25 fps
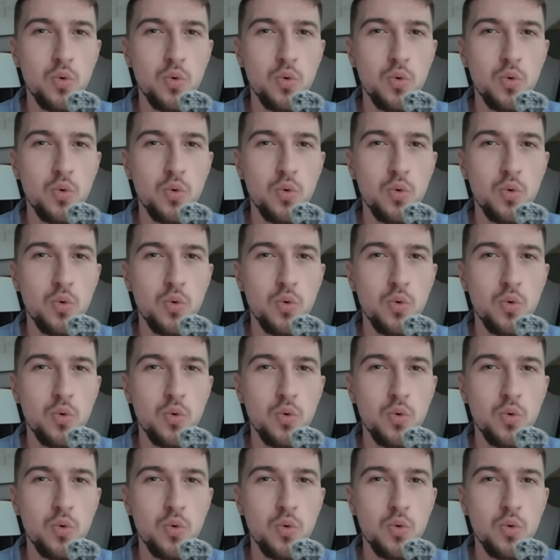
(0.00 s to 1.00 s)

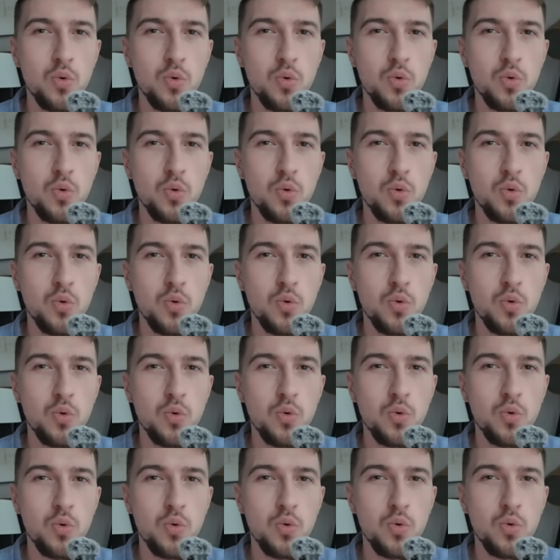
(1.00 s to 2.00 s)

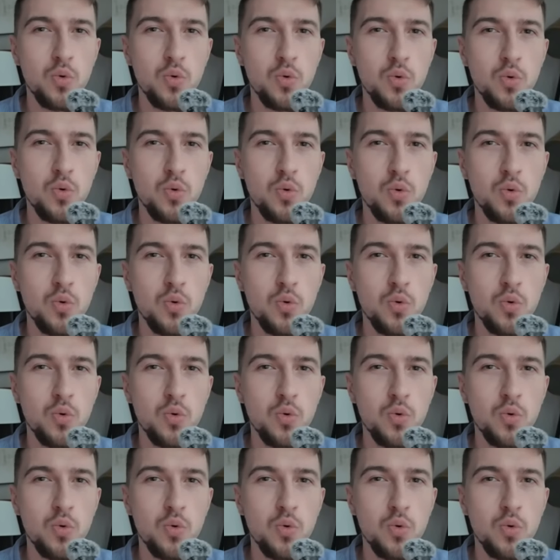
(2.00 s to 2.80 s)
The person shown says nothing.